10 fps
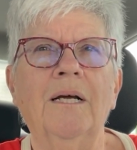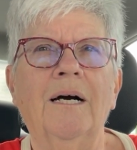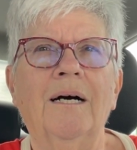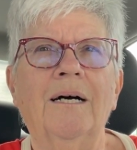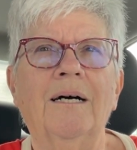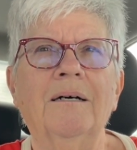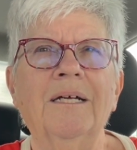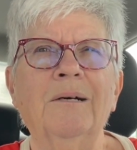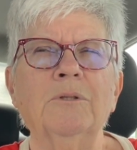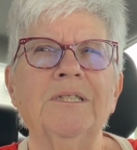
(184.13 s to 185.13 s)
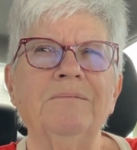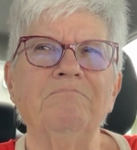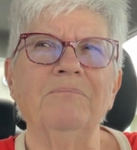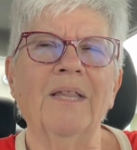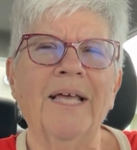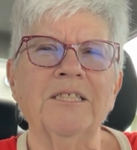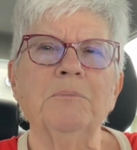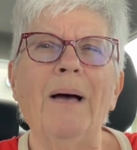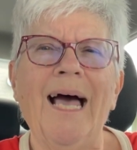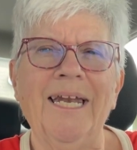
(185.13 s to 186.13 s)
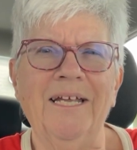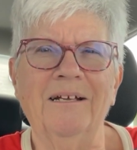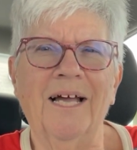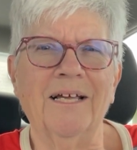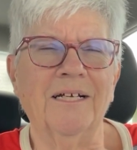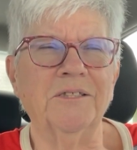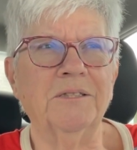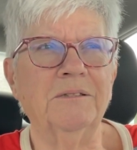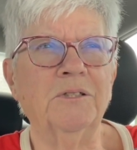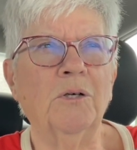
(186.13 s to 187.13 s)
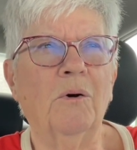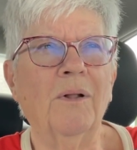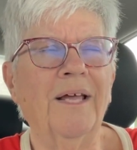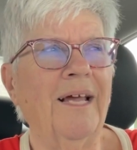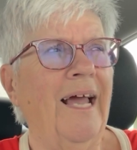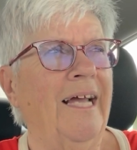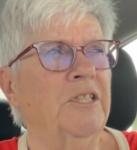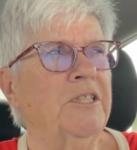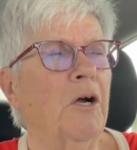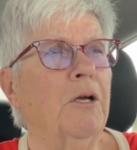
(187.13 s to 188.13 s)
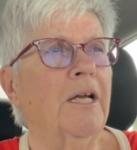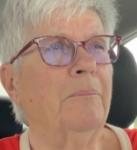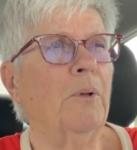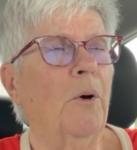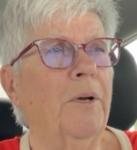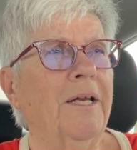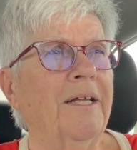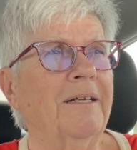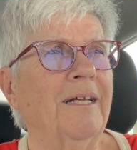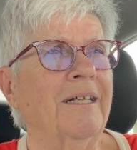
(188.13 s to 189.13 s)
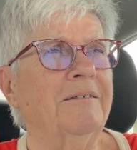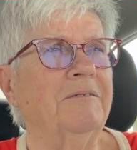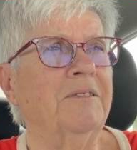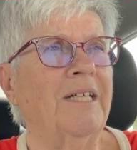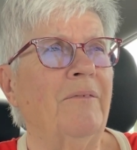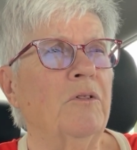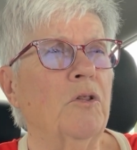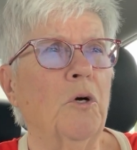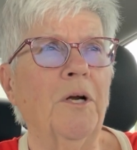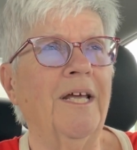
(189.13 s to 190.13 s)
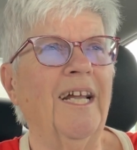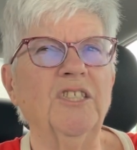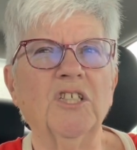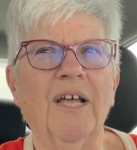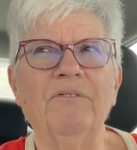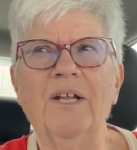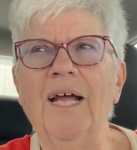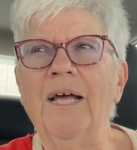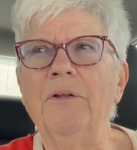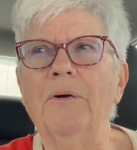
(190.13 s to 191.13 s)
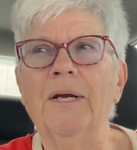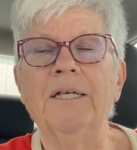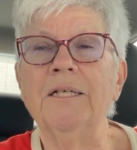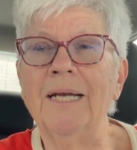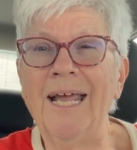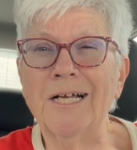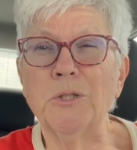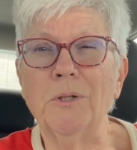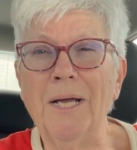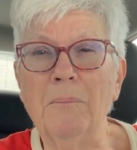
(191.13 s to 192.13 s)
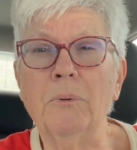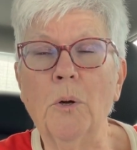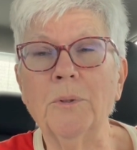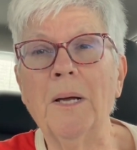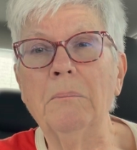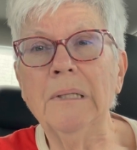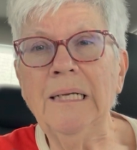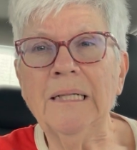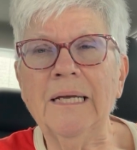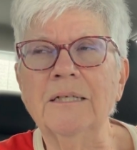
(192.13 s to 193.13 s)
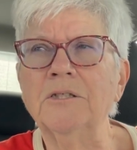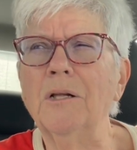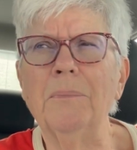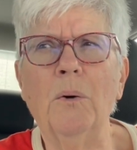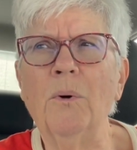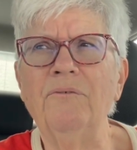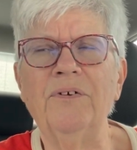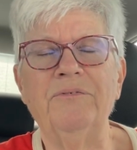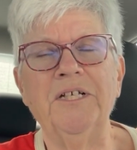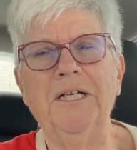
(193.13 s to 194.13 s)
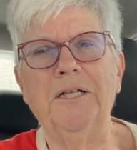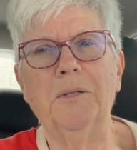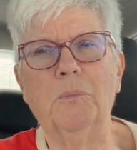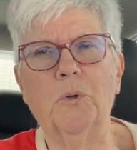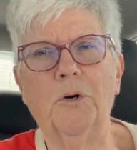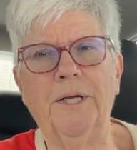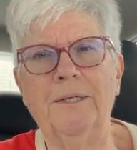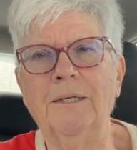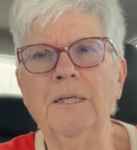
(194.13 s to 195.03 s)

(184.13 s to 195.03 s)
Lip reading: It was like spotty, I guess. So like I started uploading it at 7:30 and I just left it on there, and it didn't actually upload completely until about 1:15 in the morning.